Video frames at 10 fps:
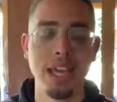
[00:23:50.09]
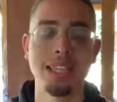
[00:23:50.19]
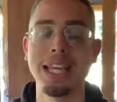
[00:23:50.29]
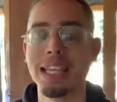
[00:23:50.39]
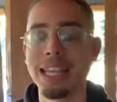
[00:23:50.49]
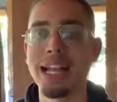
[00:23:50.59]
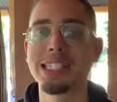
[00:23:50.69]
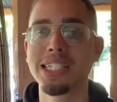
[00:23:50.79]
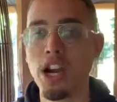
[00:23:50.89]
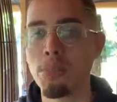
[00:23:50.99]
then
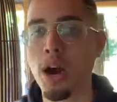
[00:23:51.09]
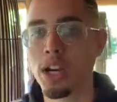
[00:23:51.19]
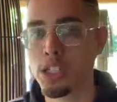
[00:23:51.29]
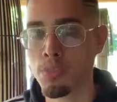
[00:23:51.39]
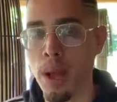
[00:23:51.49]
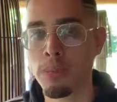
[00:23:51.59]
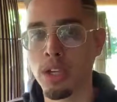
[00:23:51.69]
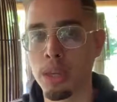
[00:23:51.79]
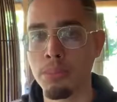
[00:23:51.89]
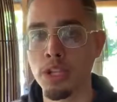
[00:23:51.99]
Legendary Marketer is probably
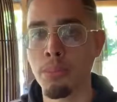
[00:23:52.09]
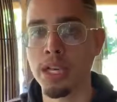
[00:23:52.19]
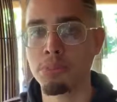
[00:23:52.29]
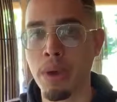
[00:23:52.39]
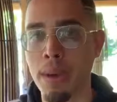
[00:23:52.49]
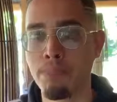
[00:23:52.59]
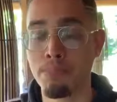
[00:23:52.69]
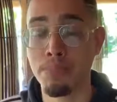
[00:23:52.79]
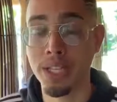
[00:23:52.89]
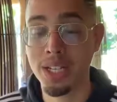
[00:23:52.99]
going to be your best
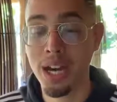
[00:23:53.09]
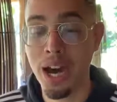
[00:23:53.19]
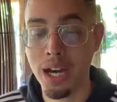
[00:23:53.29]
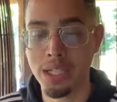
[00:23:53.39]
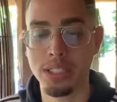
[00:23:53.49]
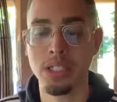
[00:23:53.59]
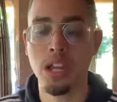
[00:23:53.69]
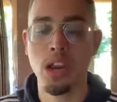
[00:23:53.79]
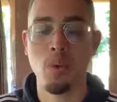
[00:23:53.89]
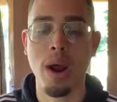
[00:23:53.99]
bet because,
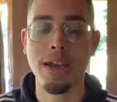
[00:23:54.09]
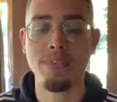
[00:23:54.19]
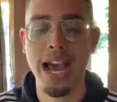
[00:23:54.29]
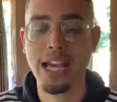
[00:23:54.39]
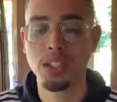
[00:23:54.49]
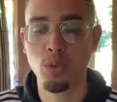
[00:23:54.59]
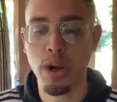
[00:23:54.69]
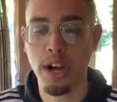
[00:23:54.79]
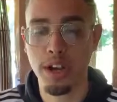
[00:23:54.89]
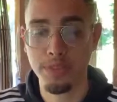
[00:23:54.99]
right, that's
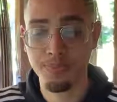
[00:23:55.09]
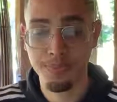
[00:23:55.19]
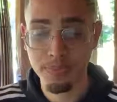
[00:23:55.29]
where